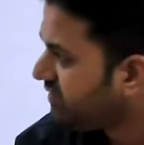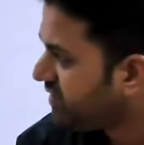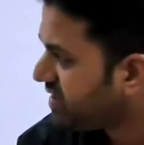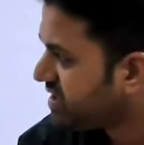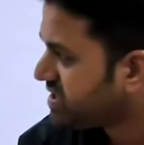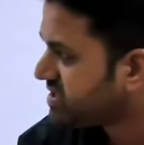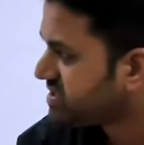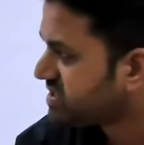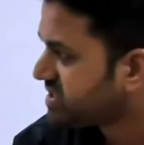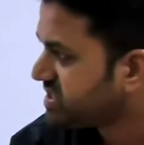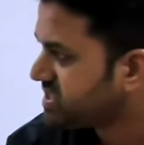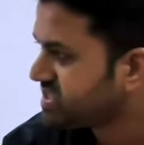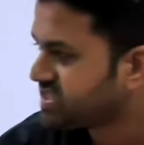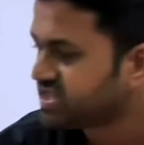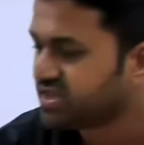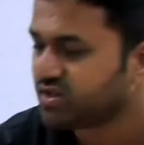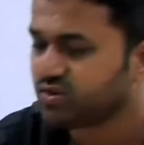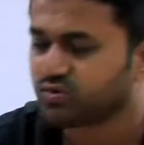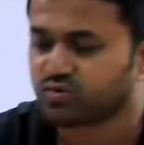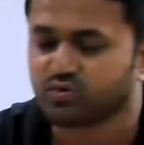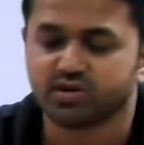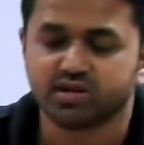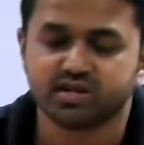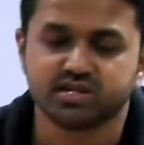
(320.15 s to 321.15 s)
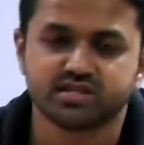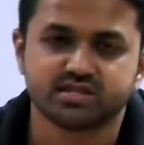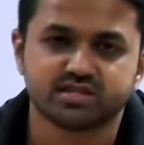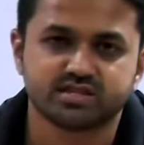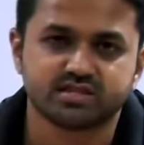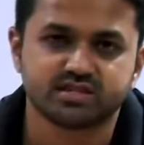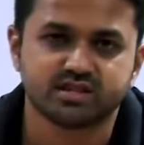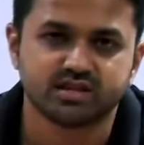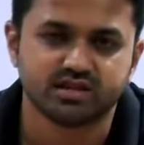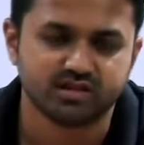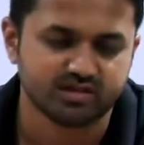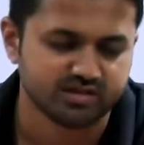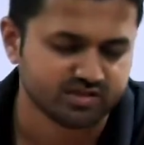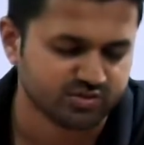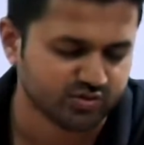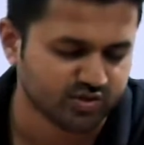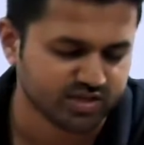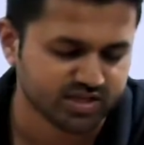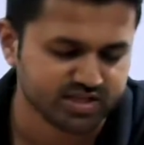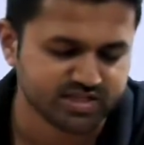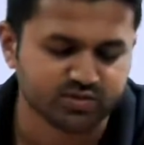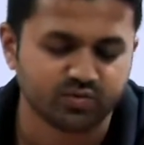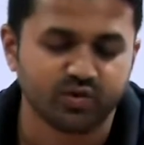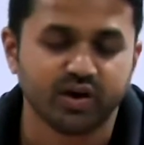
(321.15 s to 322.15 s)
First is
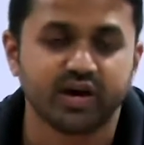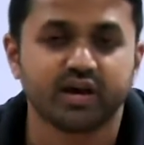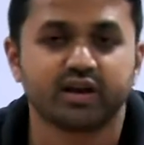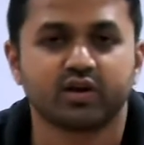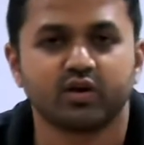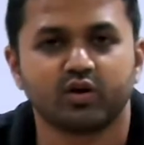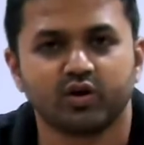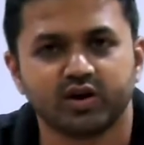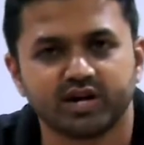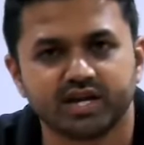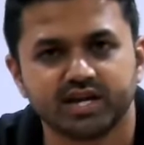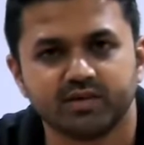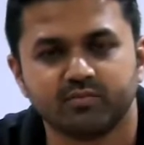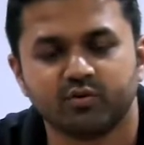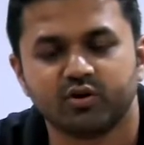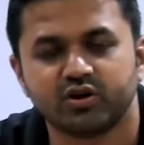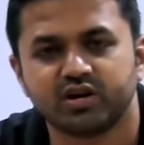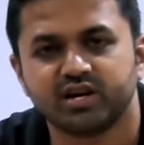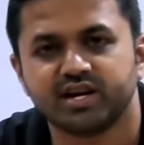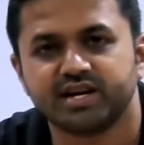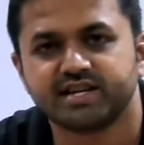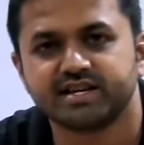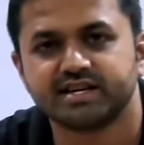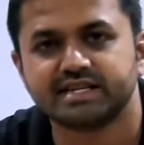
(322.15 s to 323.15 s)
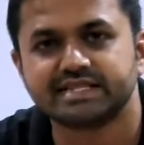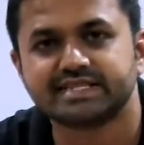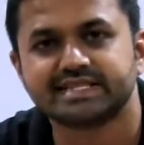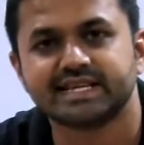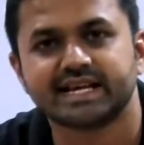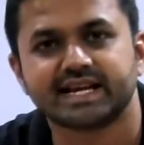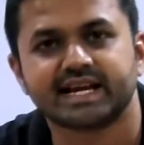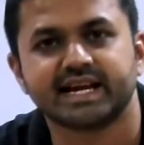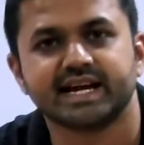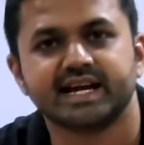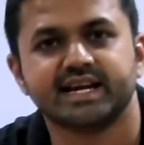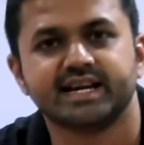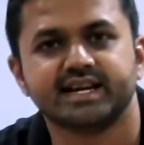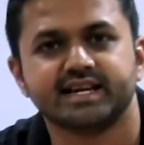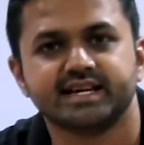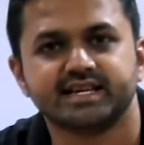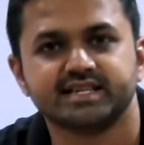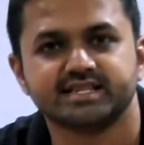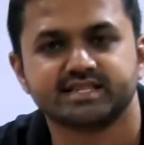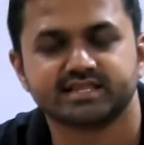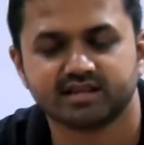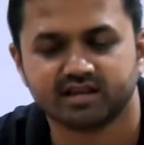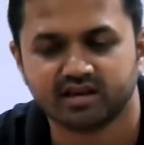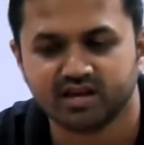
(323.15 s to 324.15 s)
square law demodulator, second
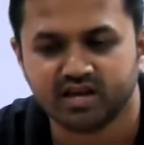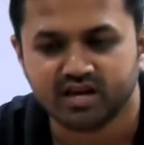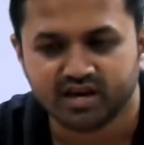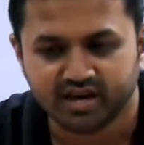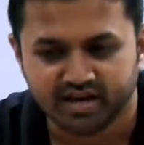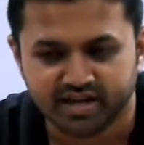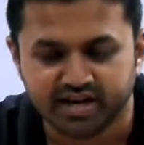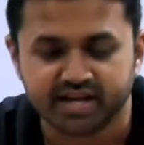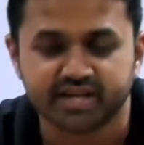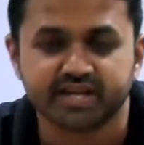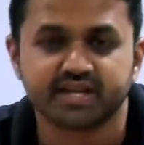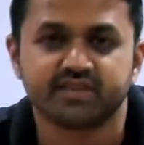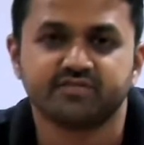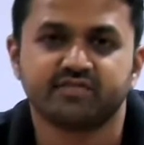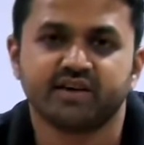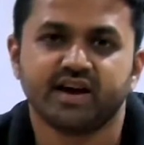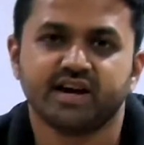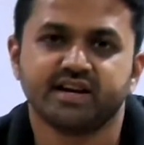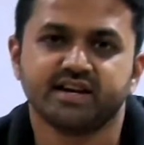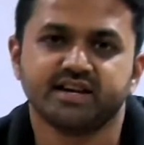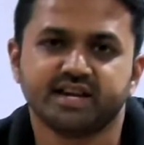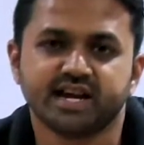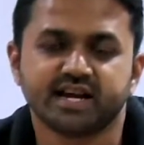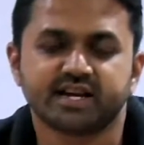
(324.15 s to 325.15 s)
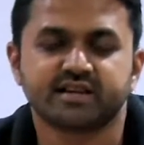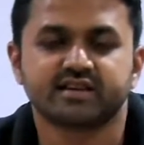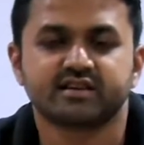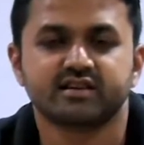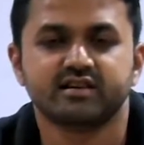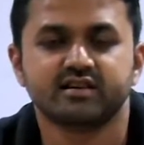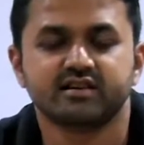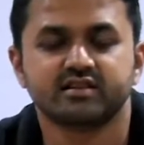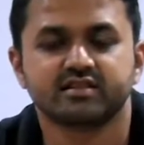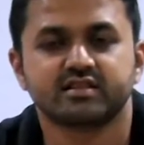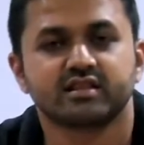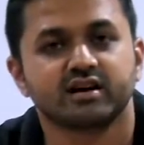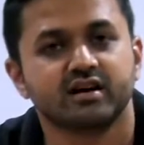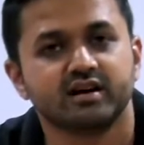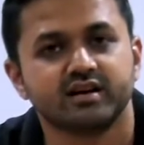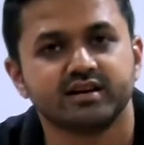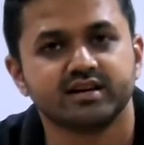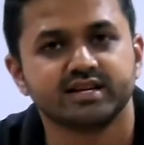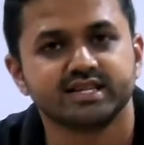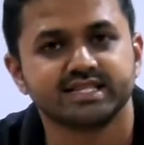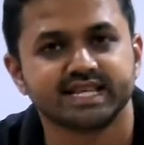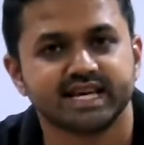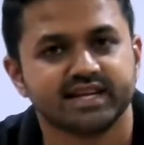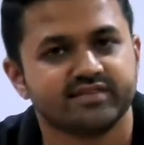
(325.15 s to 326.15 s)
is rectifier detector,
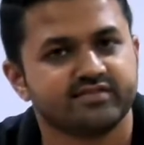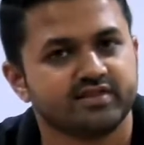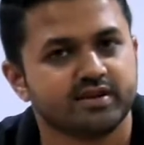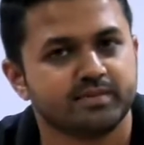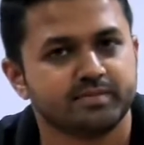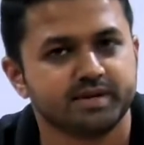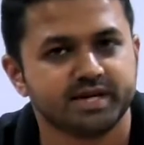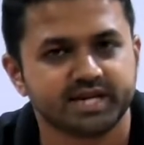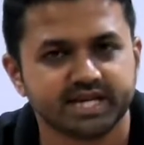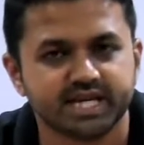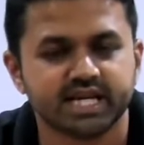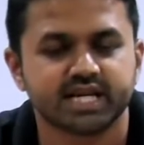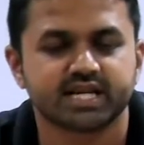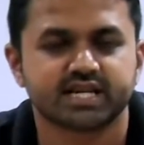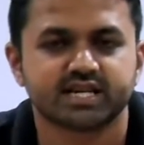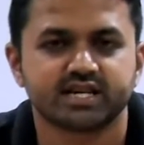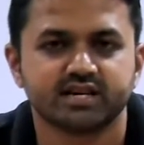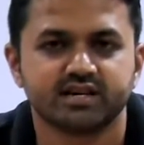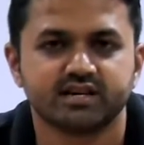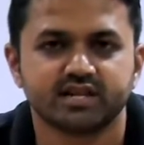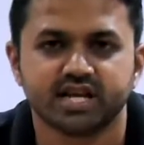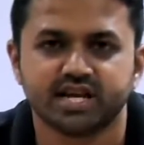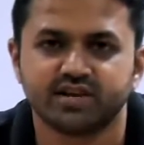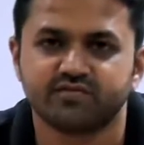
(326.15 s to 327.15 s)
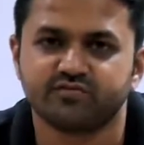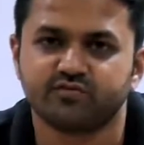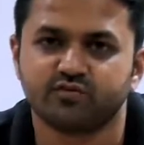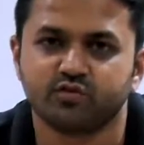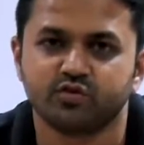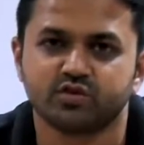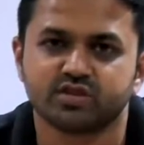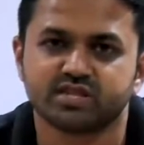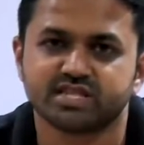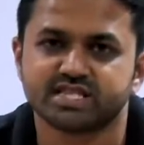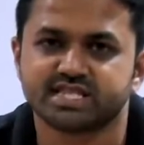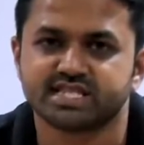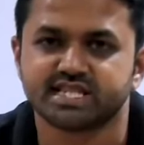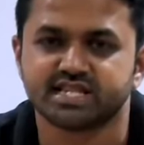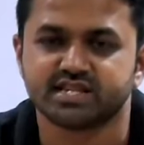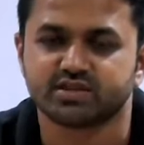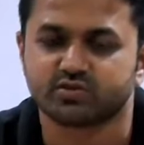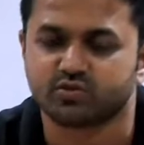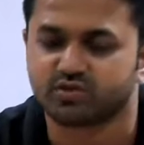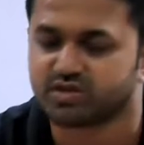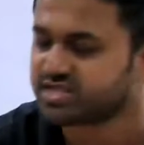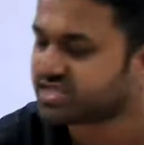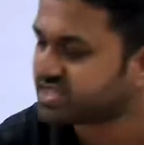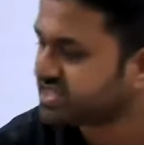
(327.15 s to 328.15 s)
third is envelope detector, and fourth is
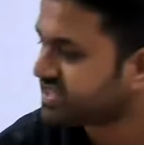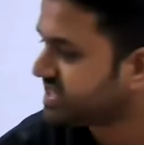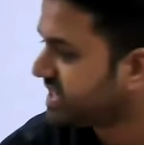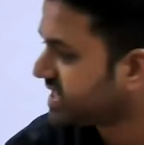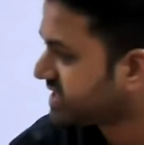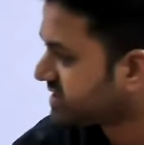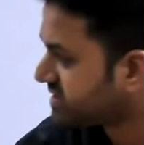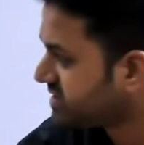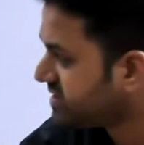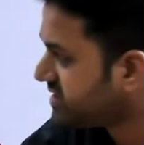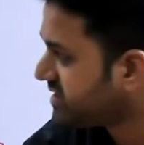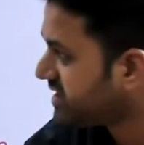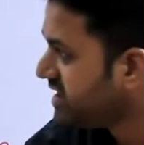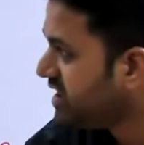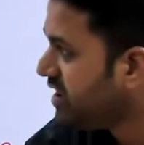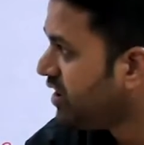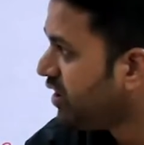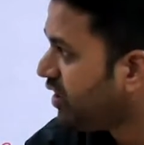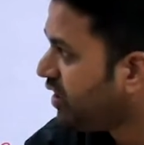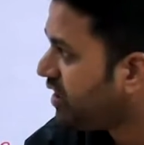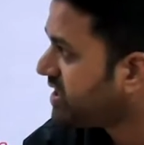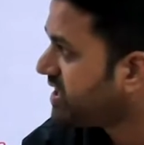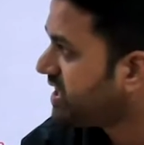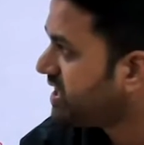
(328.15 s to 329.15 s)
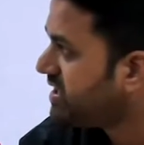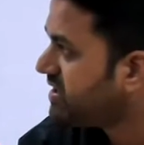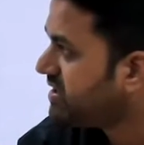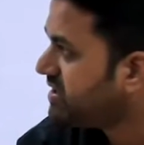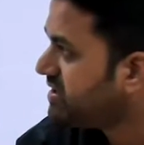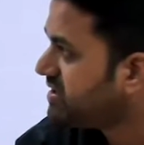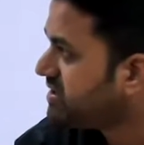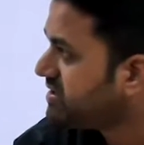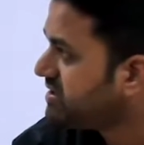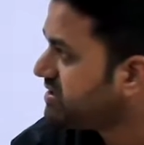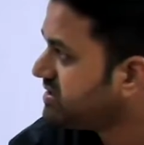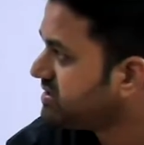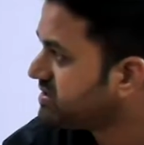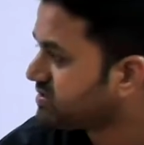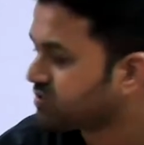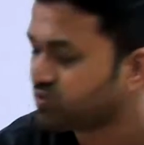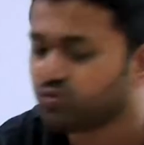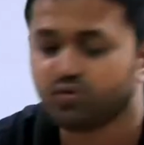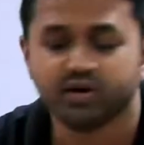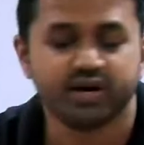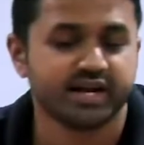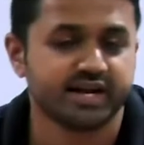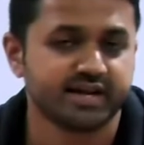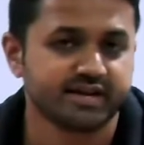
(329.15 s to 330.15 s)
synchronous detector or
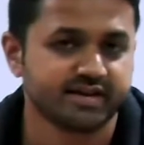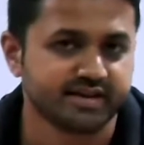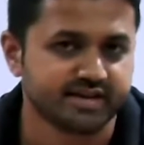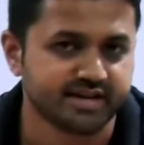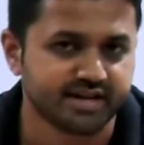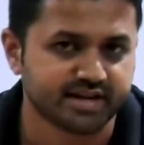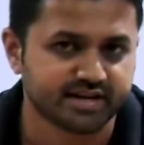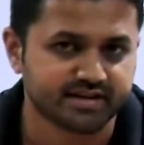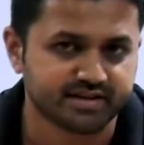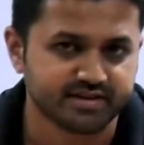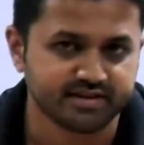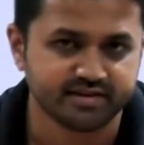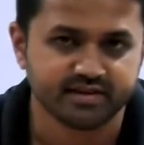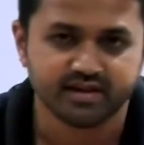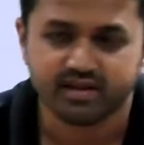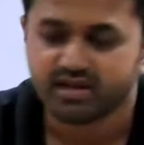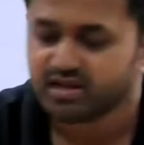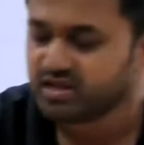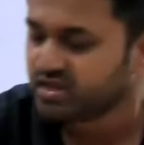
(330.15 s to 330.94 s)
coherent detector.